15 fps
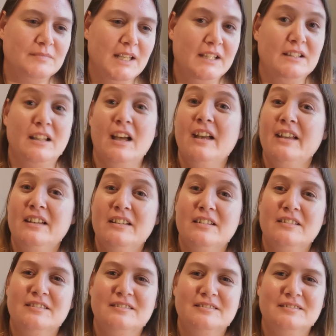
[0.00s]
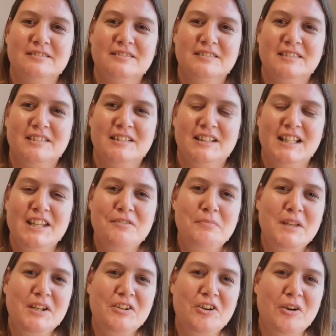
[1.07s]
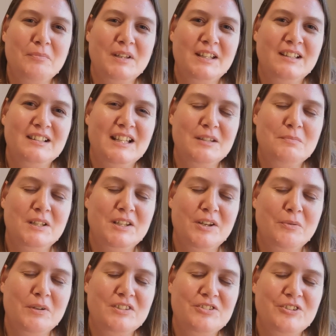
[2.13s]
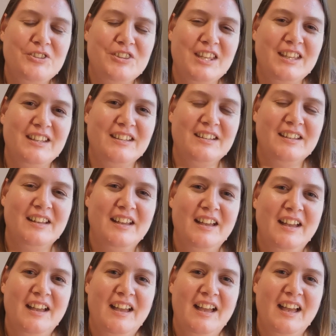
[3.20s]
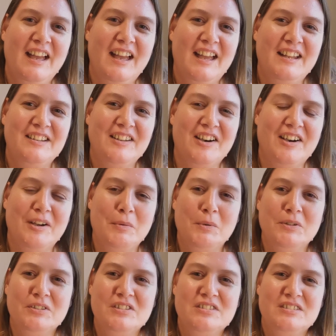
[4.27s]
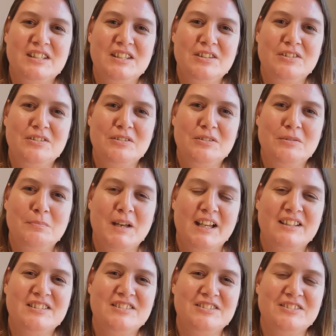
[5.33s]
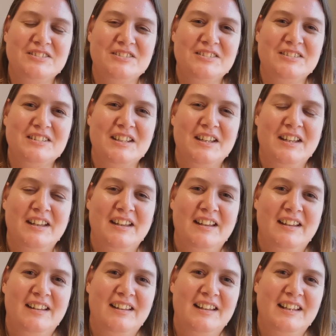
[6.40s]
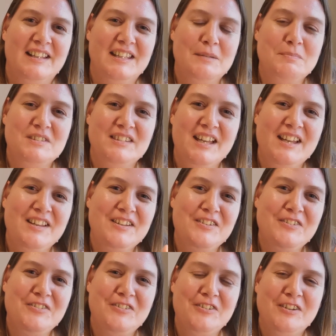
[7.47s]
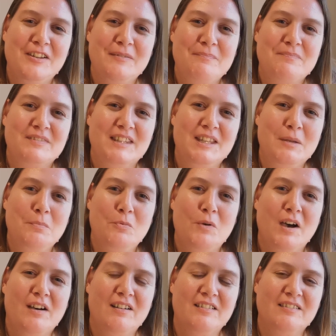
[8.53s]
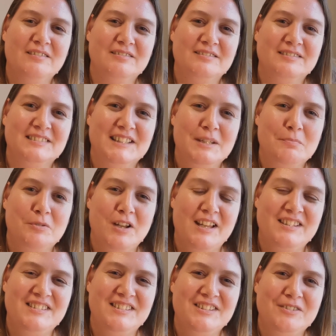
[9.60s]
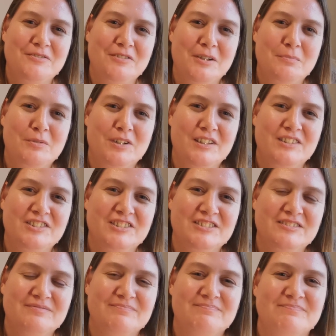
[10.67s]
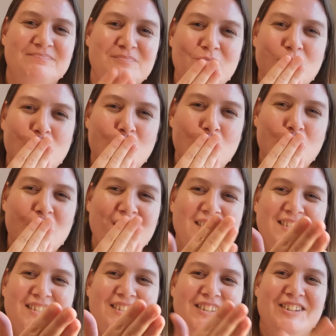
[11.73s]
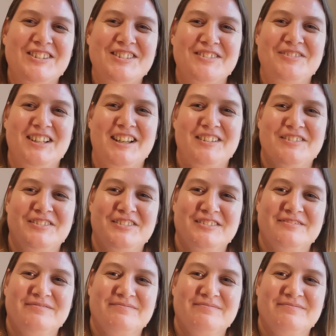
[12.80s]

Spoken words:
hit like, leave me a comment, let me know what you think, and I will see you back soon. Keep safe, keep well, keep raising your vibration. Lots of love.